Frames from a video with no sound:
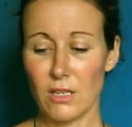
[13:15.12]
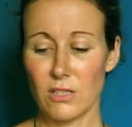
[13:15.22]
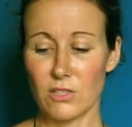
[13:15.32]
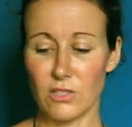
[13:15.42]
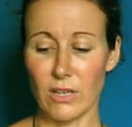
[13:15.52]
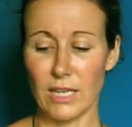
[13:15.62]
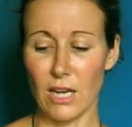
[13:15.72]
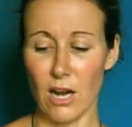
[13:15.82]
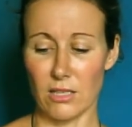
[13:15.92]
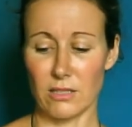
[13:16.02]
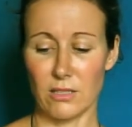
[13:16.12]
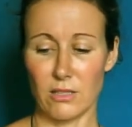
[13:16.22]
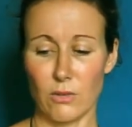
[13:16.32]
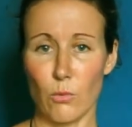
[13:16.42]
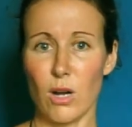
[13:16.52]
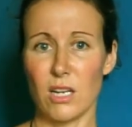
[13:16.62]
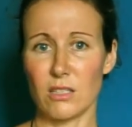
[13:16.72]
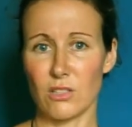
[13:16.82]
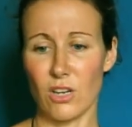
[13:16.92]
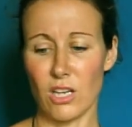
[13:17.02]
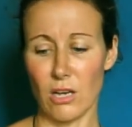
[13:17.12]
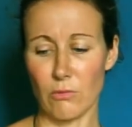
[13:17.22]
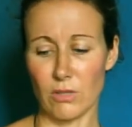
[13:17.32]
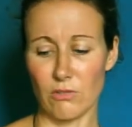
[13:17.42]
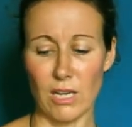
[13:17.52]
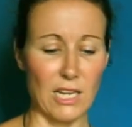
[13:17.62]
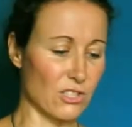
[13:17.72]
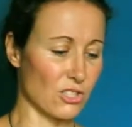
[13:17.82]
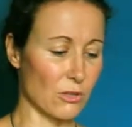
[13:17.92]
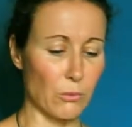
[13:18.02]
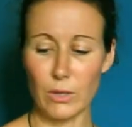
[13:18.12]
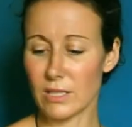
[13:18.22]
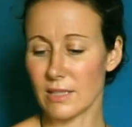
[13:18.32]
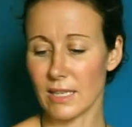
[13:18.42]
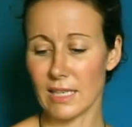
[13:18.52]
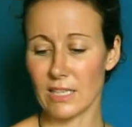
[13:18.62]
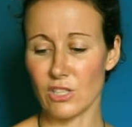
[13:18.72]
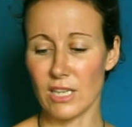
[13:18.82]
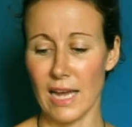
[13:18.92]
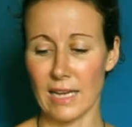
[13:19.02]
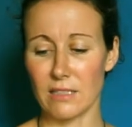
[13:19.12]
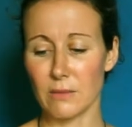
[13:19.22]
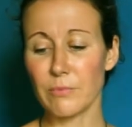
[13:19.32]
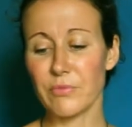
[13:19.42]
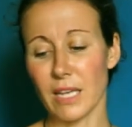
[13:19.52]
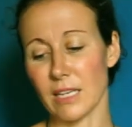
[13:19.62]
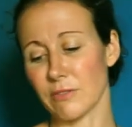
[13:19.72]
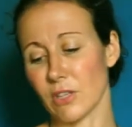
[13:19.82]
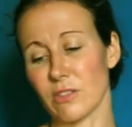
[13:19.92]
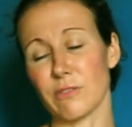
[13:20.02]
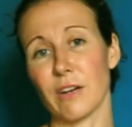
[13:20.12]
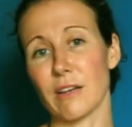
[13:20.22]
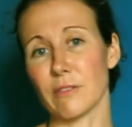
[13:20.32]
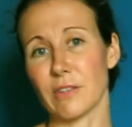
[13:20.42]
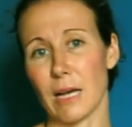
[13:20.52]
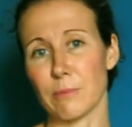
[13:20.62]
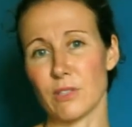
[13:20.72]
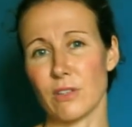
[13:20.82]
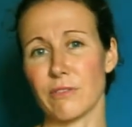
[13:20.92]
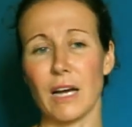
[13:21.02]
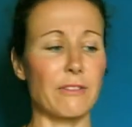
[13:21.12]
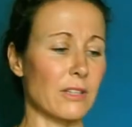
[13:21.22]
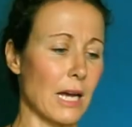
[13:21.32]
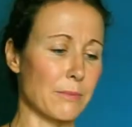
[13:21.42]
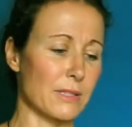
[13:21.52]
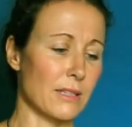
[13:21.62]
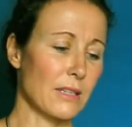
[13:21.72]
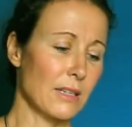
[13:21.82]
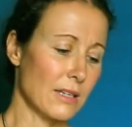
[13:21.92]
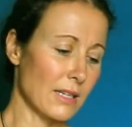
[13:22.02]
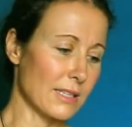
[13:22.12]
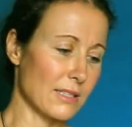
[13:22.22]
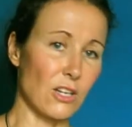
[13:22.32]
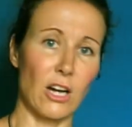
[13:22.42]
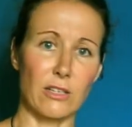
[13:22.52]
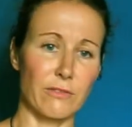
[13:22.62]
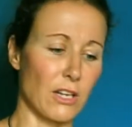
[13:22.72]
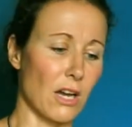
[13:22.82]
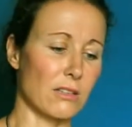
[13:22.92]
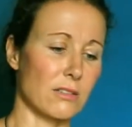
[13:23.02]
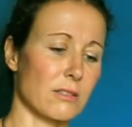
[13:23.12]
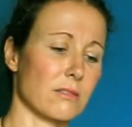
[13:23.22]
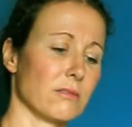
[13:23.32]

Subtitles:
So I ask, what is going on with the relationship? Where's the connection at? And I've got the 5 of Cups. So the 5 of Cups is a card of loss.